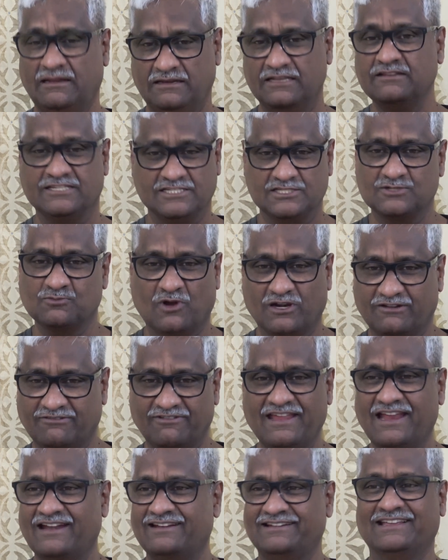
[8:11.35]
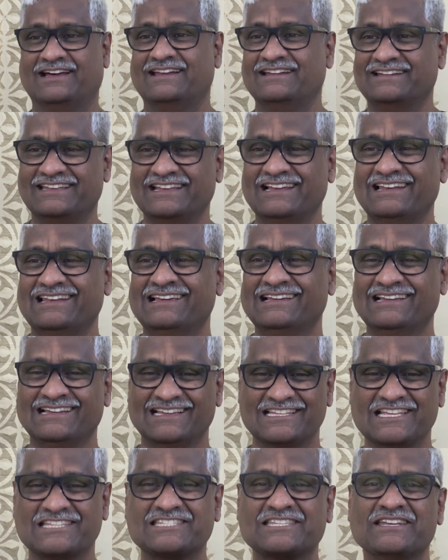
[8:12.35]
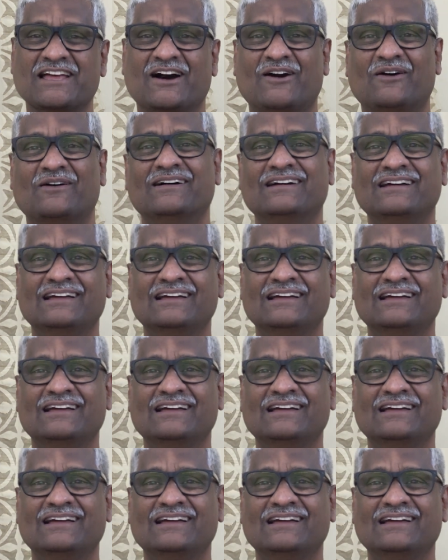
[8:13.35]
which is what we had done till just now.